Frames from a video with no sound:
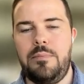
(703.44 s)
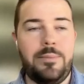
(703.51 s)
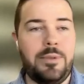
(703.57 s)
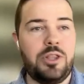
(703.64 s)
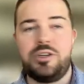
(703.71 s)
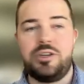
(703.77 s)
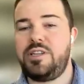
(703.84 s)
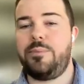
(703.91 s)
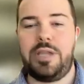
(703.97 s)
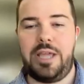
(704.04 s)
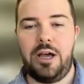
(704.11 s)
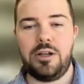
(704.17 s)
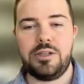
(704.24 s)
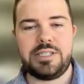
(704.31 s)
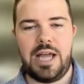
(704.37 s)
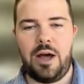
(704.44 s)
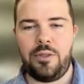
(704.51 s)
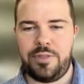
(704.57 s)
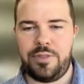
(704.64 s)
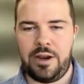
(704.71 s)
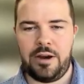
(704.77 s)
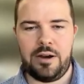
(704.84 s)
Maybe there's something else
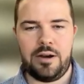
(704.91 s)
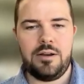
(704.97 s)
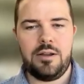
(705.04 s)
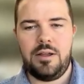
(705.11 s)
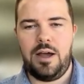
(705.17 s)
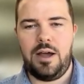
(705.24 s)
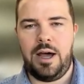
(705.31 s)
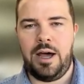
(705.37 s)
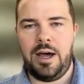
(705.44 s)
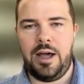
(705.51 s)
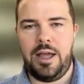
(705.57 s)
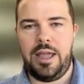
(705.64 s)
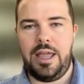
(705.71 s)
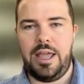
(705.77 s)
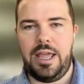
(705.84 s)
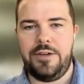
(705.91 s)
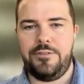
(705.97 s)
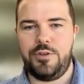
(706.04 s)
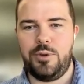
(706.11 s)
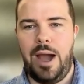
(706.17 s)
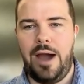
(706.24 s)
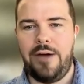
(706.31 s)
out there.
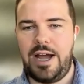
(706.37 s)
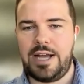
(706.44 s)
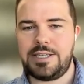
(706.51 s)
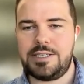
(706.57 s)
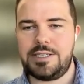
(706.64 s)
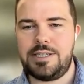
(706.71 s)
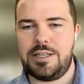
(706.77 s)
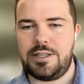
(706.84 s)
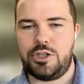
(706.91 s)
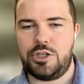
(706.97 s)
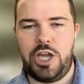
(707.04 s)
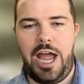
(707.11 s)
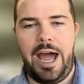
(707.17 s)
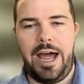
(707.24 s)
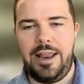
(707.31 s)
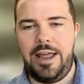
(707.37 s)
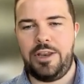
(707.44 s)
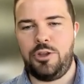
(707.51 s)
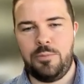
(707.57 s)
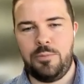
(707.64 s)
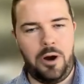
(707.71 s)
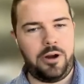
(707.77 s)
If you have access to the chat
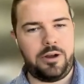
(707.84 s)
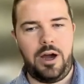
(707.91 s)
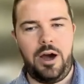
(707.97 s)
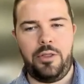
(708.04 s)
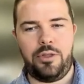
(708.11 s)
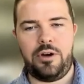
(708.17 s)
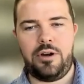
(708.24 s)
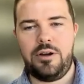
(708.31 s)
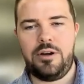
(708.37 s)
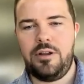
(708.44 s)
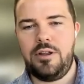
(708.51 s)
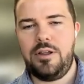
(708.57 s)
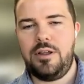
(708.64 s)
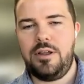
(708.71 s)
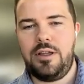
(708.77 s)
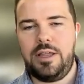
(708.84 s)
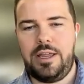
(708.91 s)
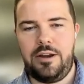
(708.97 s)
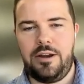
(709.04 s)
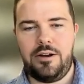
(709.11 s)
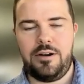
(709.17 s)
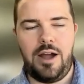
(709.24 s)
and you mark other
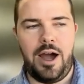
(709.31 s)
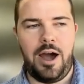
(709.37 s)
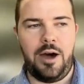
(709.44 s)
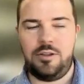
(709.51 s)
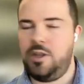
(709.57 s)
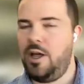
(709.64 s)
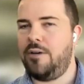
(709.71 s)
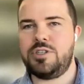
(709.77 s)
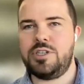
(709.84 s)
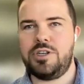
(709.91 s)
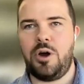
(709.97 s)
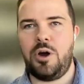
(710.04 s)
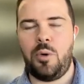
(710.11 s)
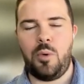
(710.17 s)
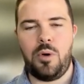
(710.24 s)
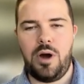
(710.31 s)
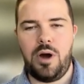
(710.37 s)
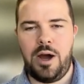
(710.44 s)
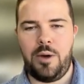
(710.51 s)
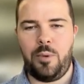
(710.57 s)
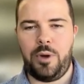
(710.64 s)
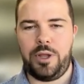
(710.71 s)
here, I'd love to know
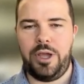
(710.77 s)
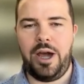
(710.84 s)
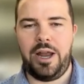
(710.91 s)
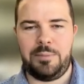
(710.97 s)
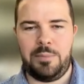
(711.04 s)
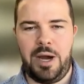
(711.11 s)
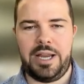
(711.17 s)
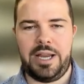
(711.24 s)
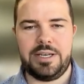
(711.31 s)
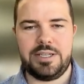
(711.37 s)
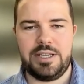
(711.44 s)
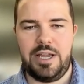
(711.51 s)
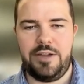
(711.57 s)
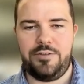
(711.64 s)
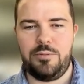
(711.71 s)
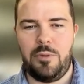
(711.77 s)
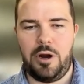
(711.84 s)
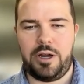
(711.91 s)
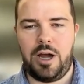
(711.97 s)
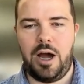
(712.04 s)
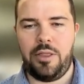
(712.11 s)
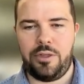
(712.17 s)
what you had in mind if you
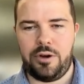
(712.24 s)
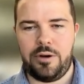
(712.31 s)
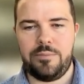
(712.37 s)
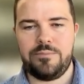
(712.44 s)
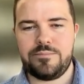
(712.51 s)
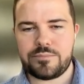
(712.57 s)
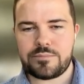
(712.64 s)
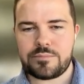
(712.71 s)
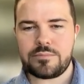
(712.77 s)
mark other.